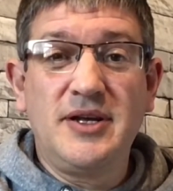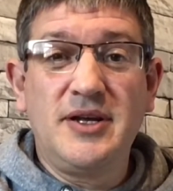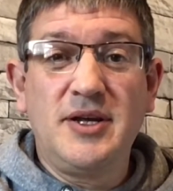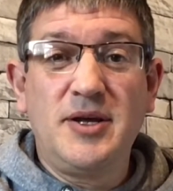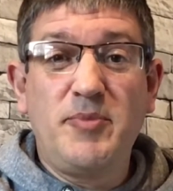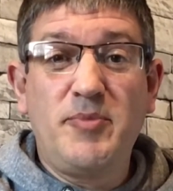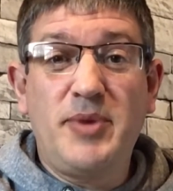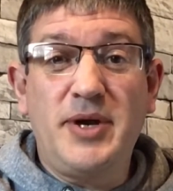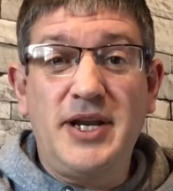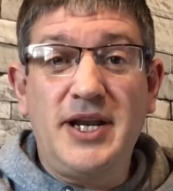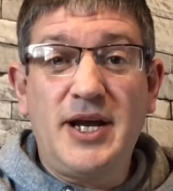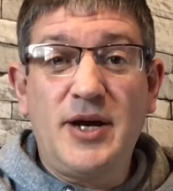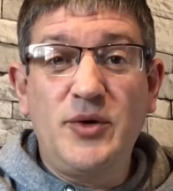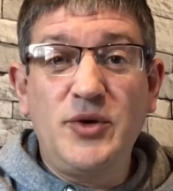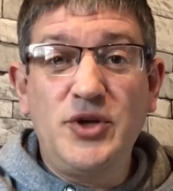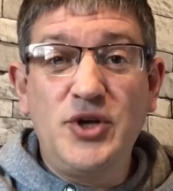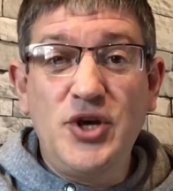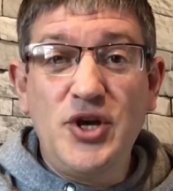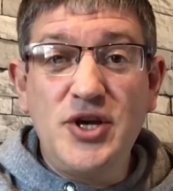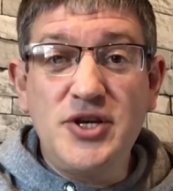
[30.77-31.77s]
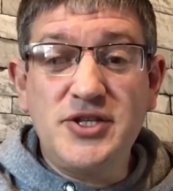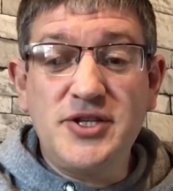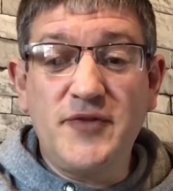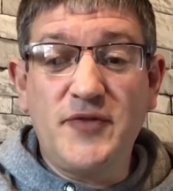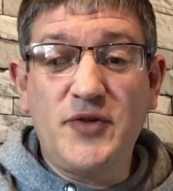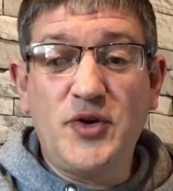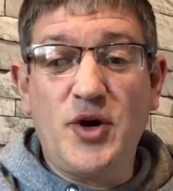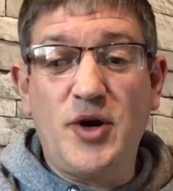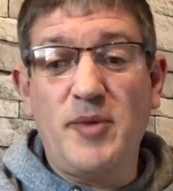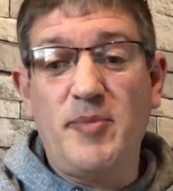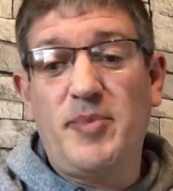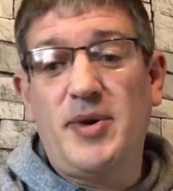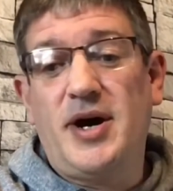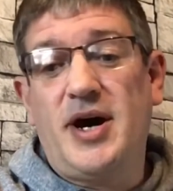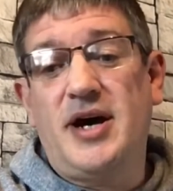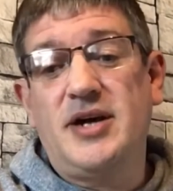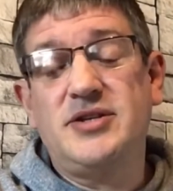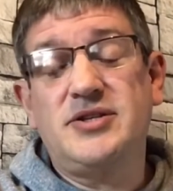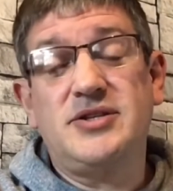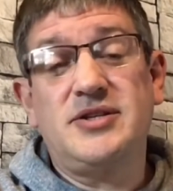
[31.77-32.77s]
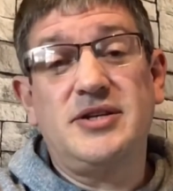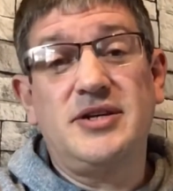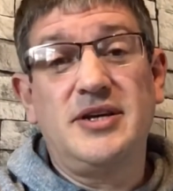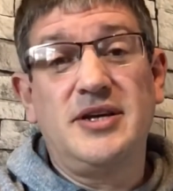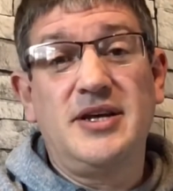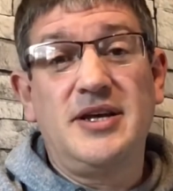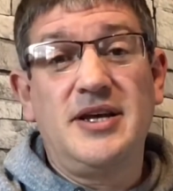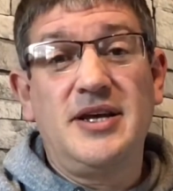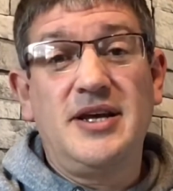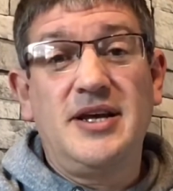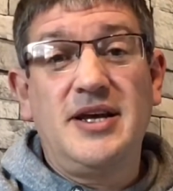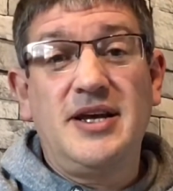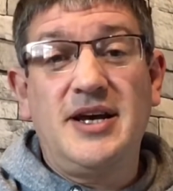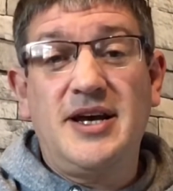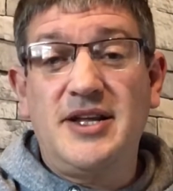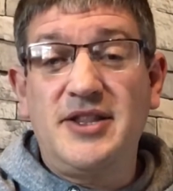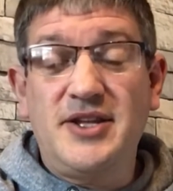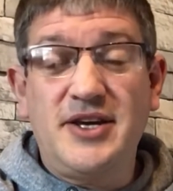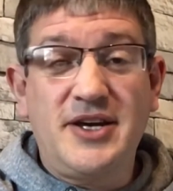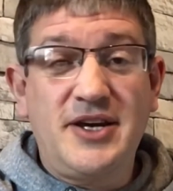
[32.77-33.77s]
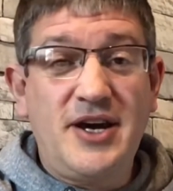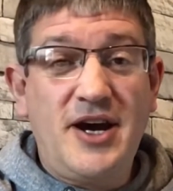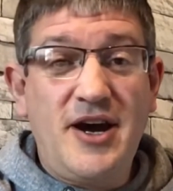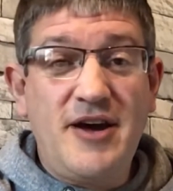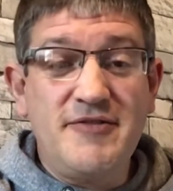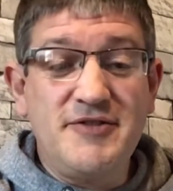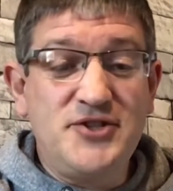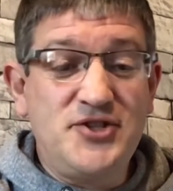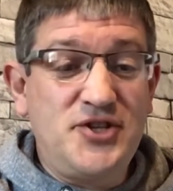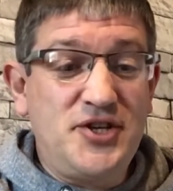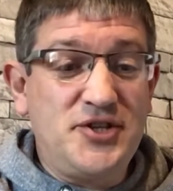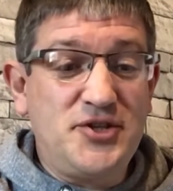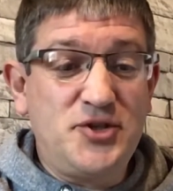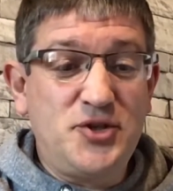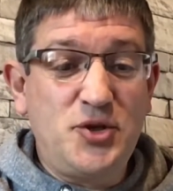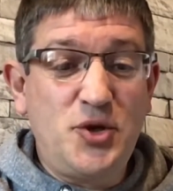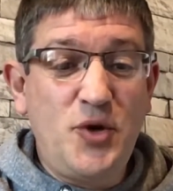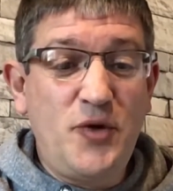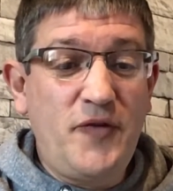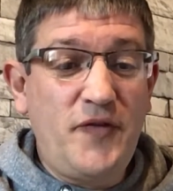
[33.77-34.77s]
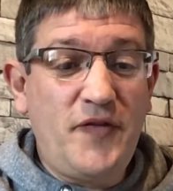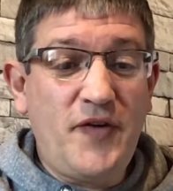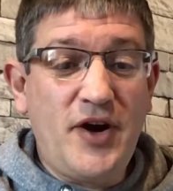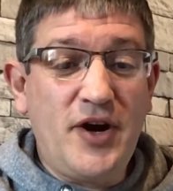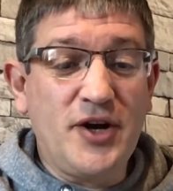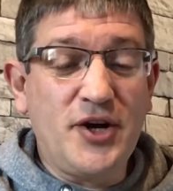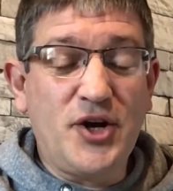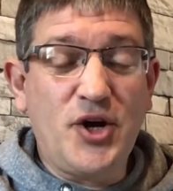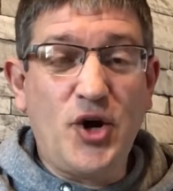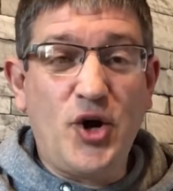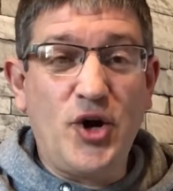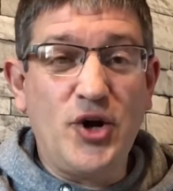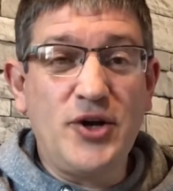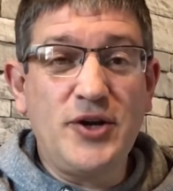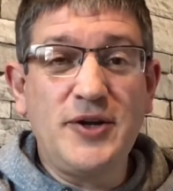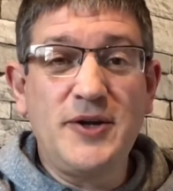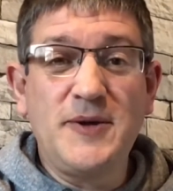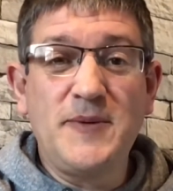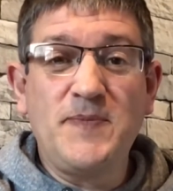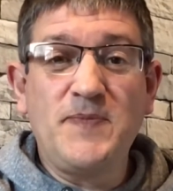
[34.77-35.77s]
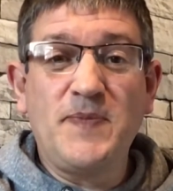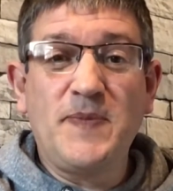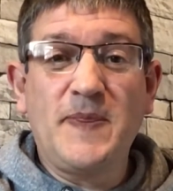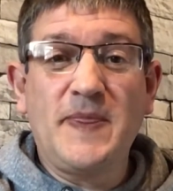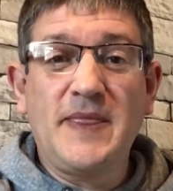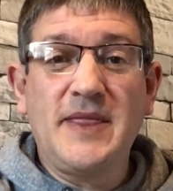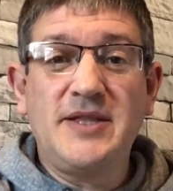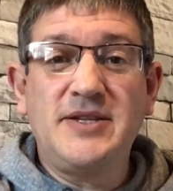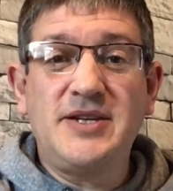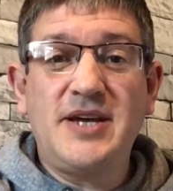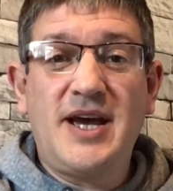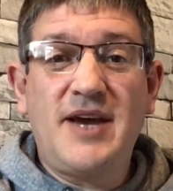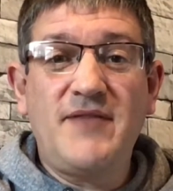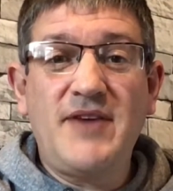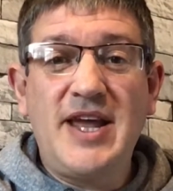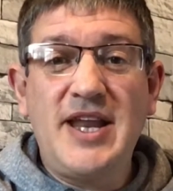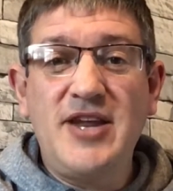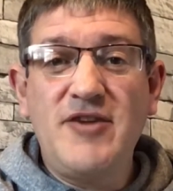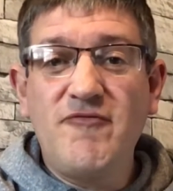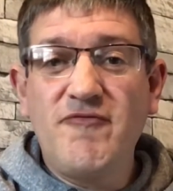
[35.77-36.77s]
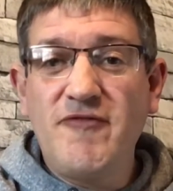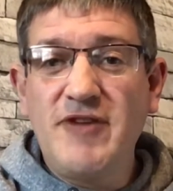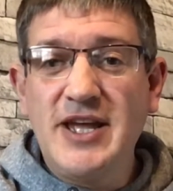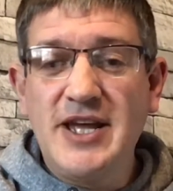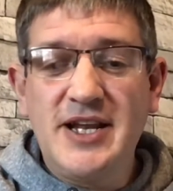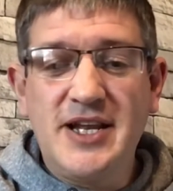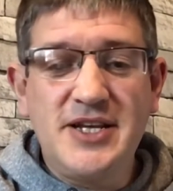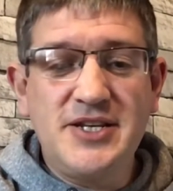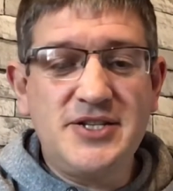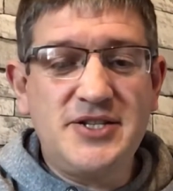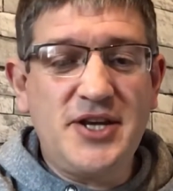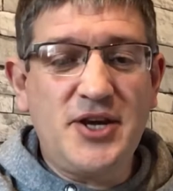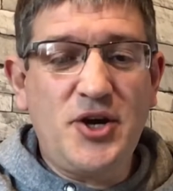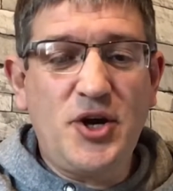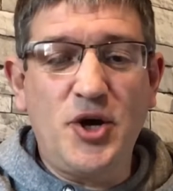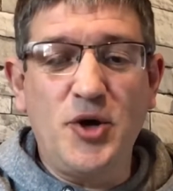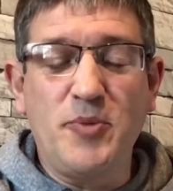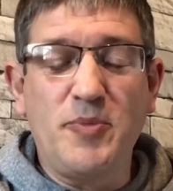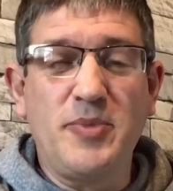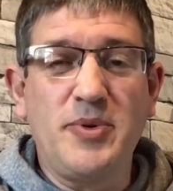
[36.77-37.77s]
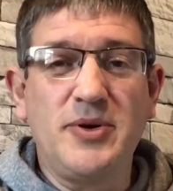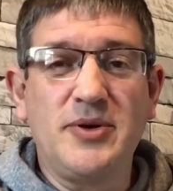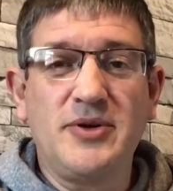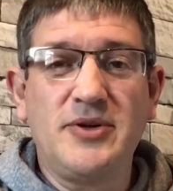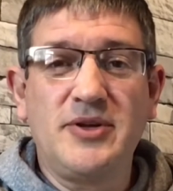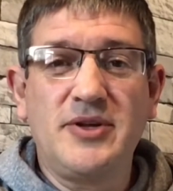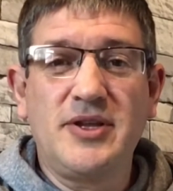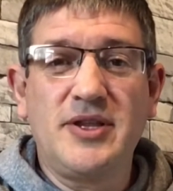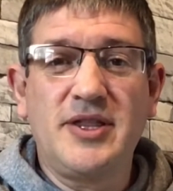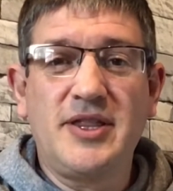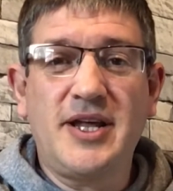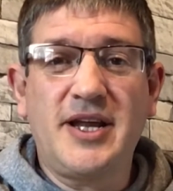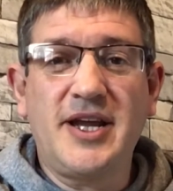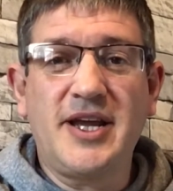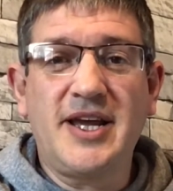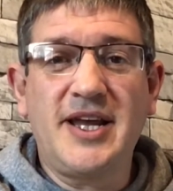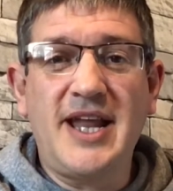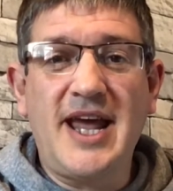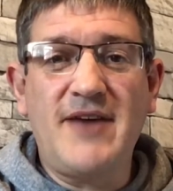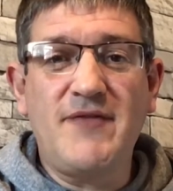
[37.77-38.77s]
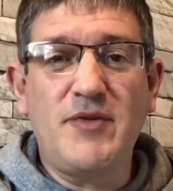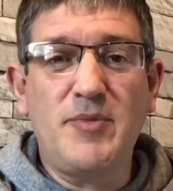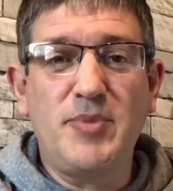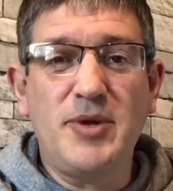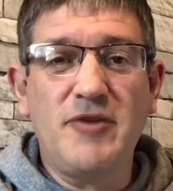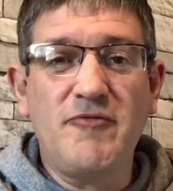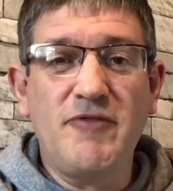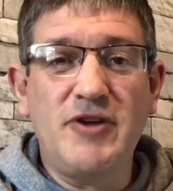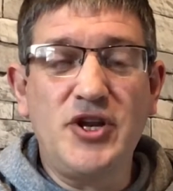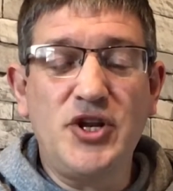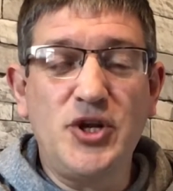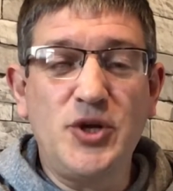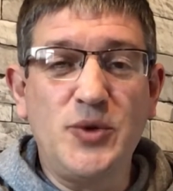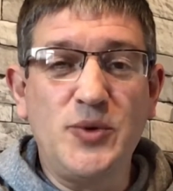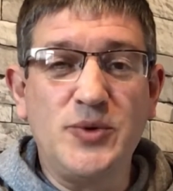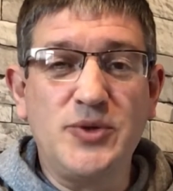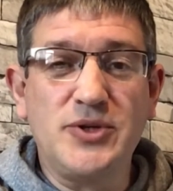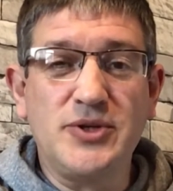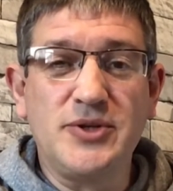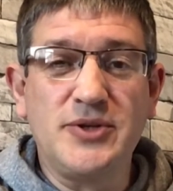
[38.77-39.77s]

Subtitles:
But now years have gone past and the car is just too far gone to have any realistic hope that it can ever be renewed.